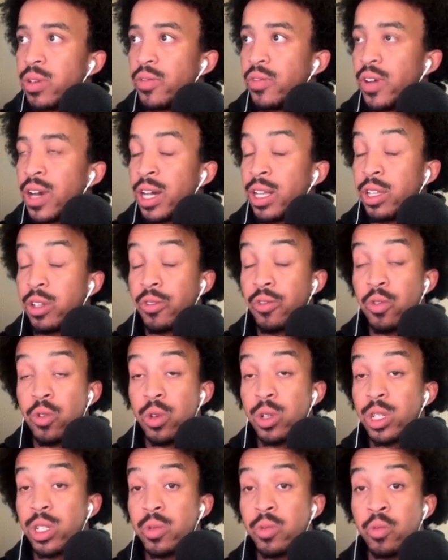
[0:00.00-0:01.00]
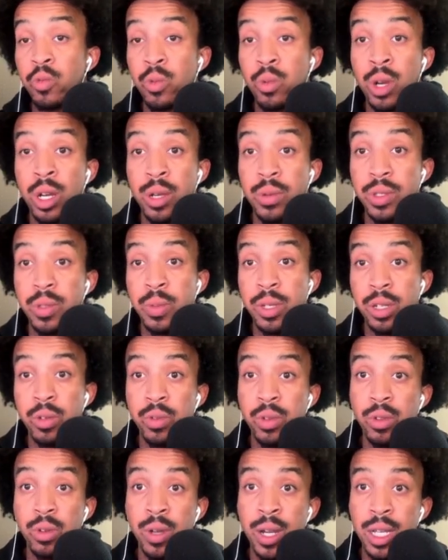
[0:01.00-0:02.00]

I look forward to speaking with you guys